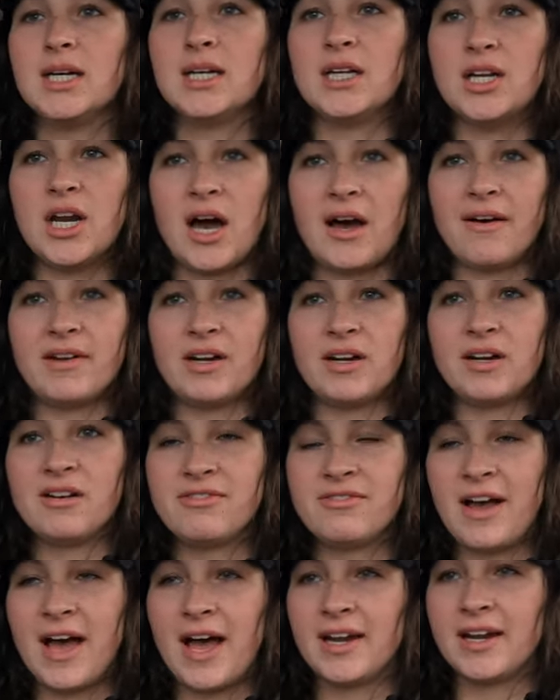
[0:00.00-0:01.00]
Not very
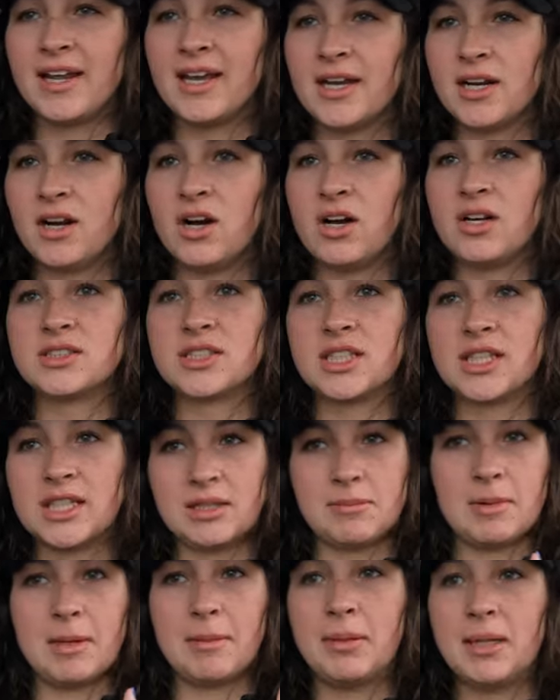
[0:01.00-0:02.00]
fattening at all. It's gonna
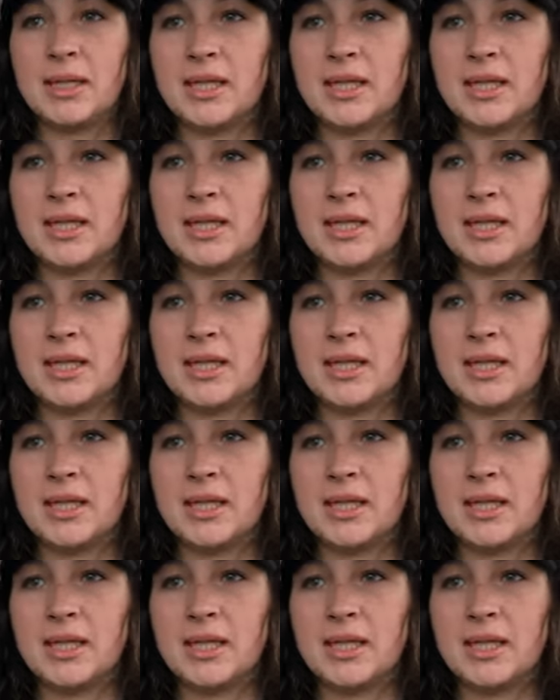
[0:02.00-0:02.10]
give me